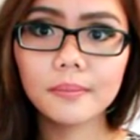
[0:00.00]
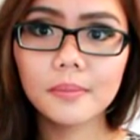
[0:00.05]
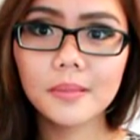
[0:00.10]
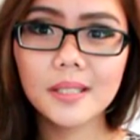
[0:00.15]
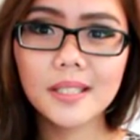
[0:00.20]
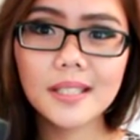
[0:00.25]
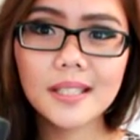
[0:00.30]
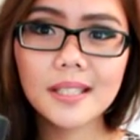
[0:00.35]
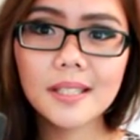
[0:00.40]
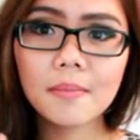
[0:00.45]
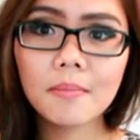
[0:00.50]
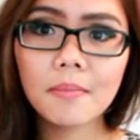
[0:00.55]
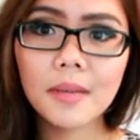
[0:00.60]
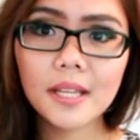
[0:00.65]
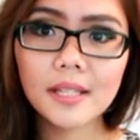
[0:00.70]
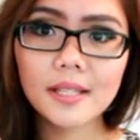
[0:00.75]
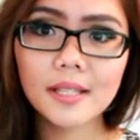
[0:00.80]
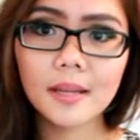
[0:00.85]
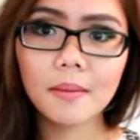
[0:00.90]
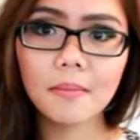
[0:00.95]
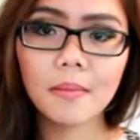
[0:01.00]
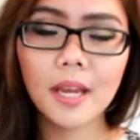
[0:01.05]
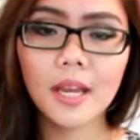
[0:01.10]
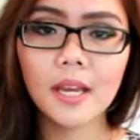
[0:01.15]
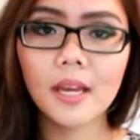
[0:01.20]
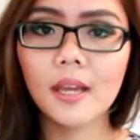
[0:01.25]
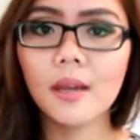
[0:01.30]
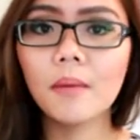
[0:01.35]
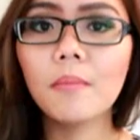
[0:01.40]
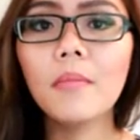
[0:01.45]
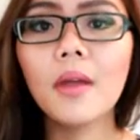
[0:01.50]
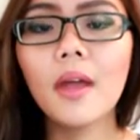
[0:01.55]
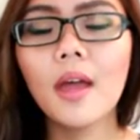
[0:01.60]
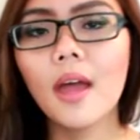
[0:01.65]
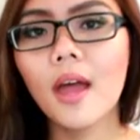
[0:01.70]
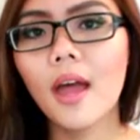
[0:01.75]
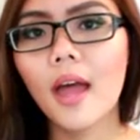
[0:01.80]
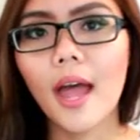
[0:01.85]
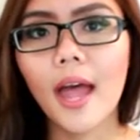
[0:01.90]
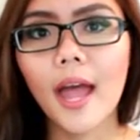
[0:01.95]
This is a mixing medium,
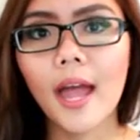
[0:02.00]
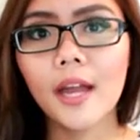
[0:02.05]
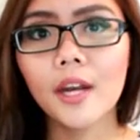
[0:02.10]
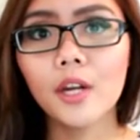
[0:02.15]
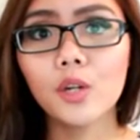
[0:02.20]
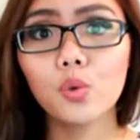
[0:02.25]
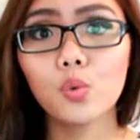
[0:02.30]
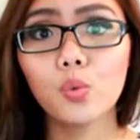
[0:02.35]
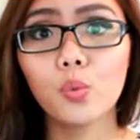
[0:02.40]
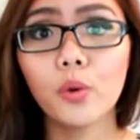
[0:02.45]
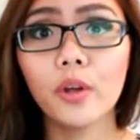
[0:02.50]
and it